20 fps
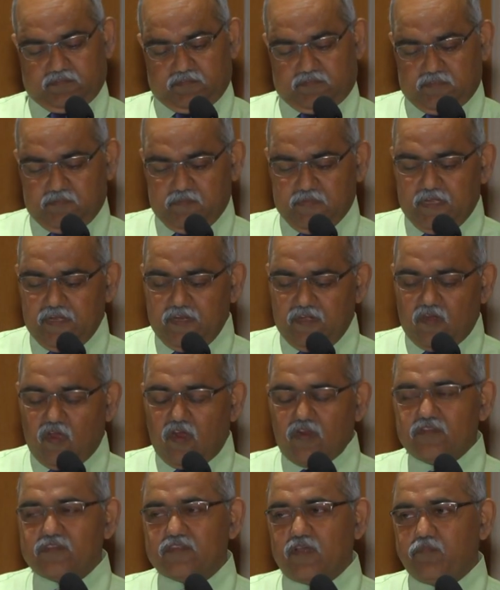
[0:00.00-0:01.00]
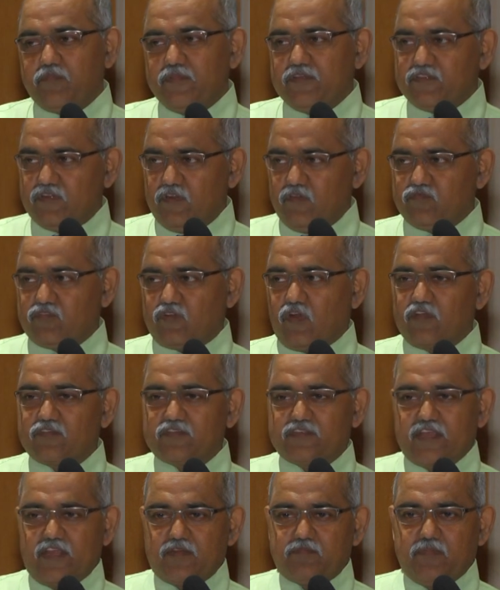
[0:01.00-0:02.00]
Similarly, non-submission of stock
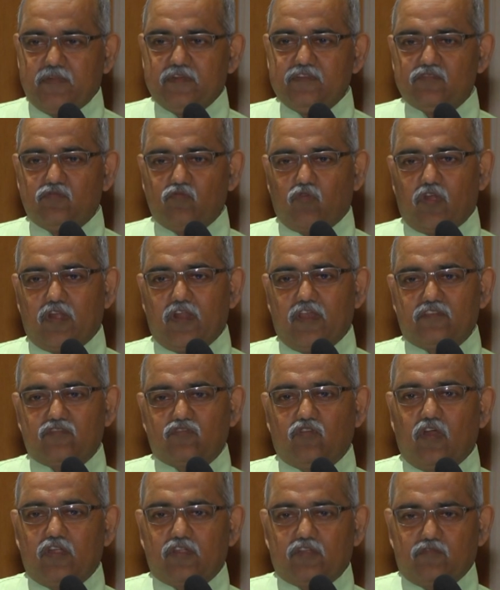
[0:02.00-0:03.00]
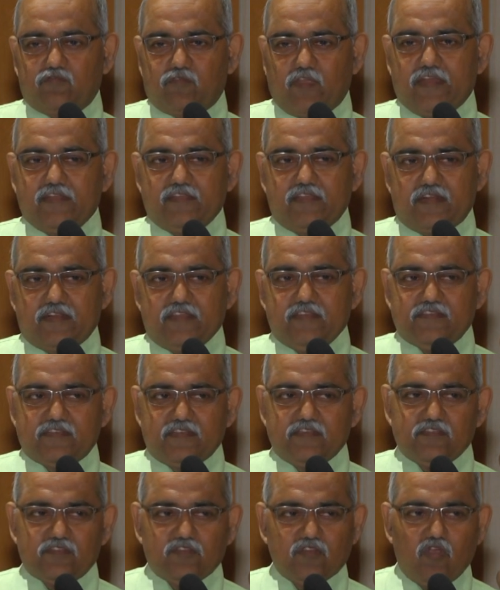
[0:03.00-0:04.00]
statements, one has got to find the
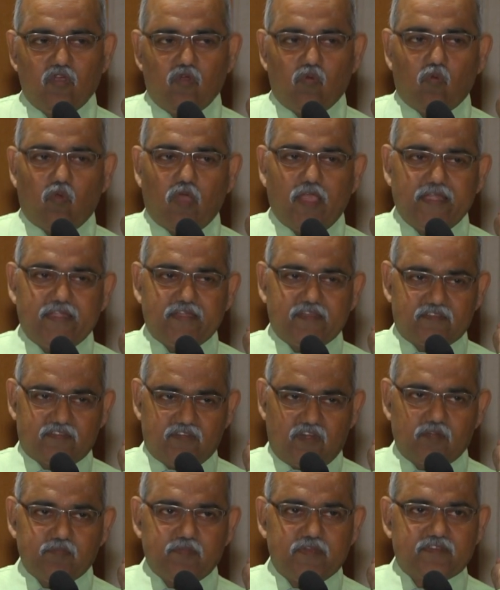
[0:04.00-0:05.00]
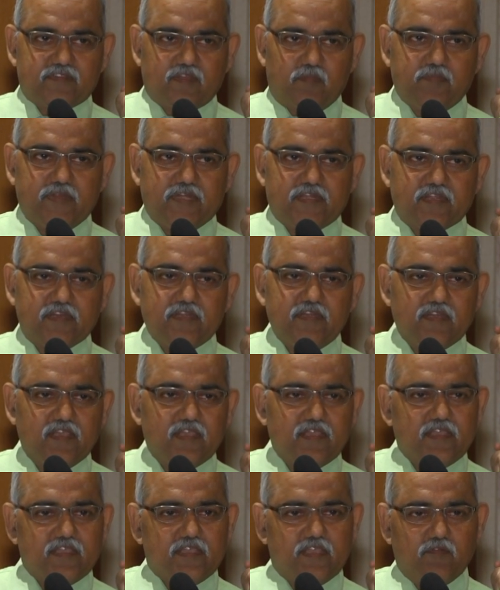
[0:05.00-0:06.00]
reasons why it has not been submitted.
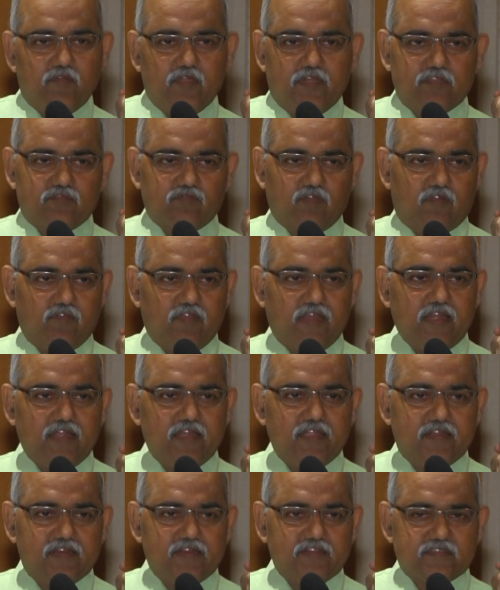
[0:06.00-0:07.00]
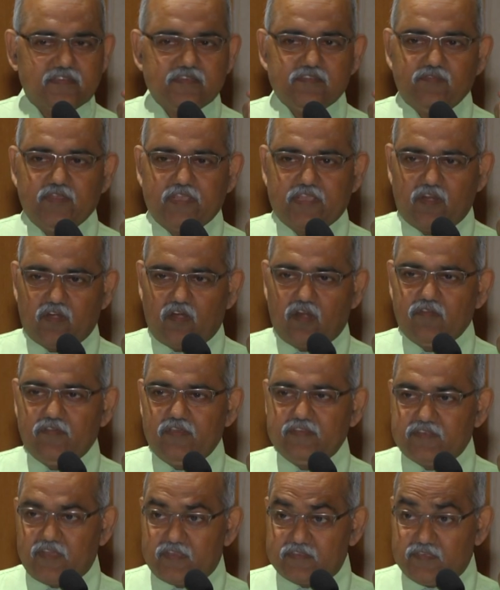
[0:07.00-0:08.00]
If it is for valid reasons, we can
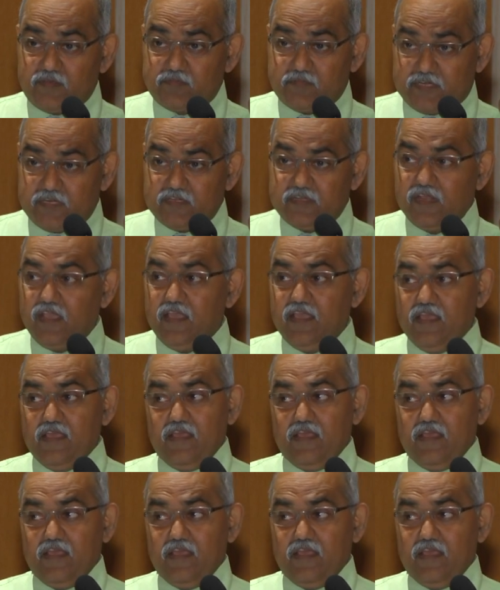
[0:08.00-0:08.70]
always accept it.